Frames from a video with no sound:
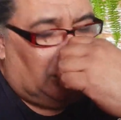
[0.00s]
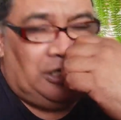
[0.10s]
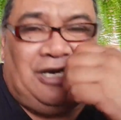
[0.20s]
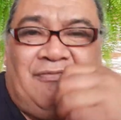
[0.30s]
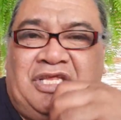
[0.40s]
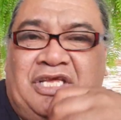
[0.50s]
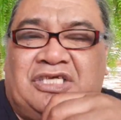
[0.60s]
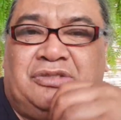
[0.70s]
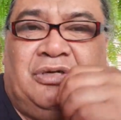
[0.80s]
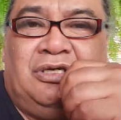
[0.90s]
I don't even think I
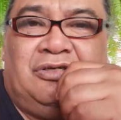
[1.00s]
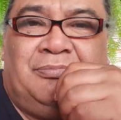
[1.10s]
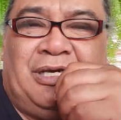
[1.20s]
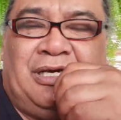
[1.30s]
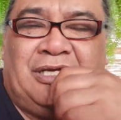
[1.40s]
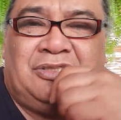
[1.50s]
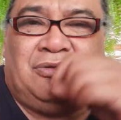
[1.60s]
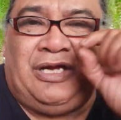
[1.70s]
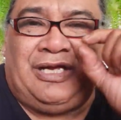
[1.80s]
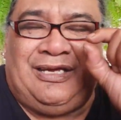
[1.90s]
saw a little bit. I
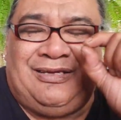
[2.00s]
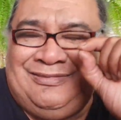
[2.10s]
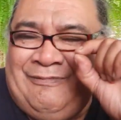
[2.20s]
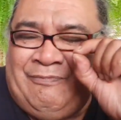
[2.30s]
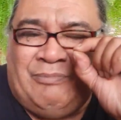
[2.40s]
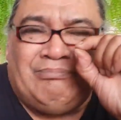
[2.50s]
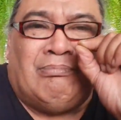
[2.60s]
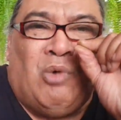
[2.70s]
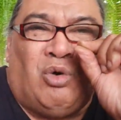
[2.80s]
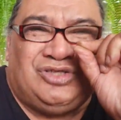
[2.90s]
saw like a
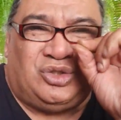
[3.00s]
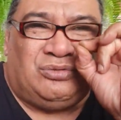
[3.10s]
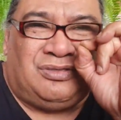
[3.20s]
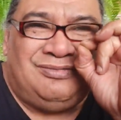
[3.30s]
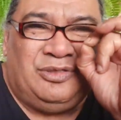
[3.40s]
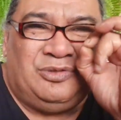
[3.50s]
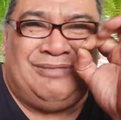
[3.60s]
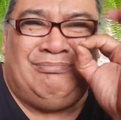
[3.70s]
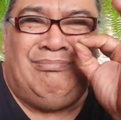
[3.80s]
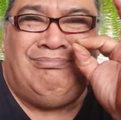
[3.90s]
morsel. It
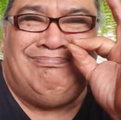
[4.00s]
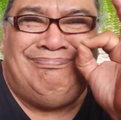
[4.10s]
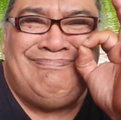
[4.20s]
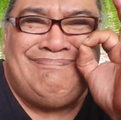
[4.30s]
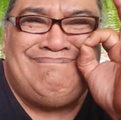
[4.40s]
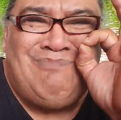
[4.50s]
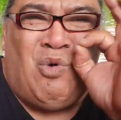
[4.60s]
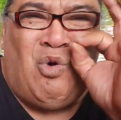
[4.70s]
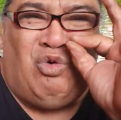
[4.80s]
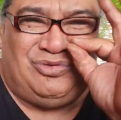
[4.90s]
was a
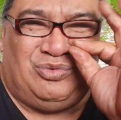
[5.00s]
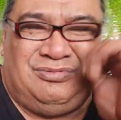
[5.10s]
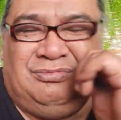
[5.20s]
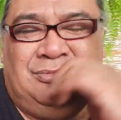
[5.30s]
morsel.